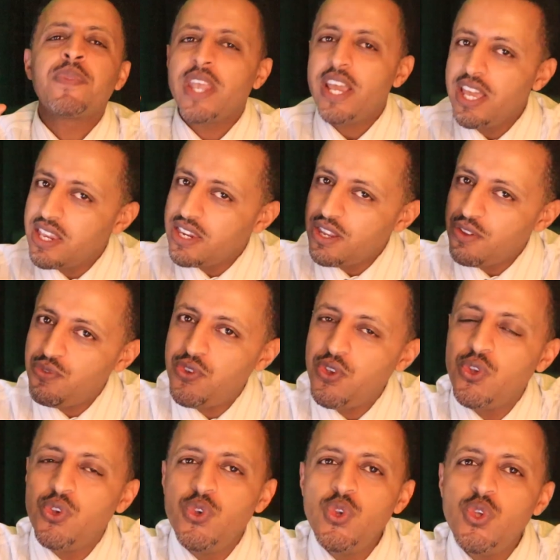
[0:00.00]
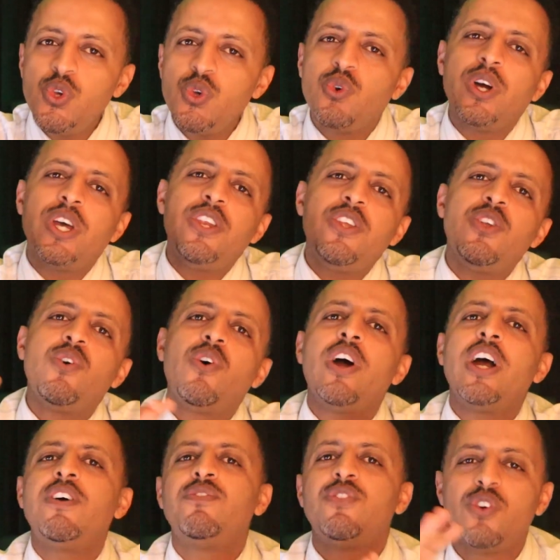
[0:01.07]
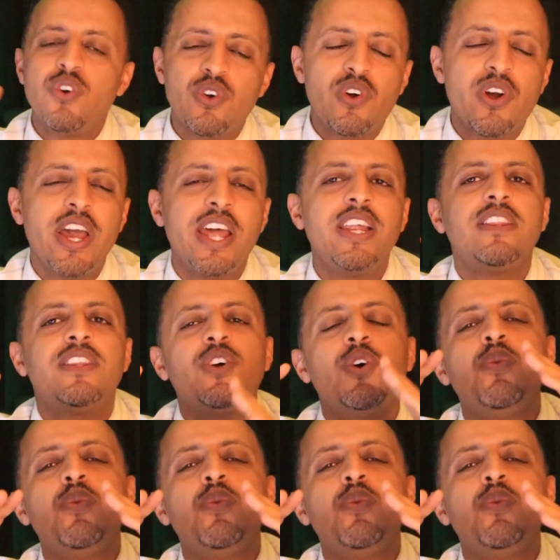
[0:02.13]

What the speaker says: And if you new and you don't have no credit,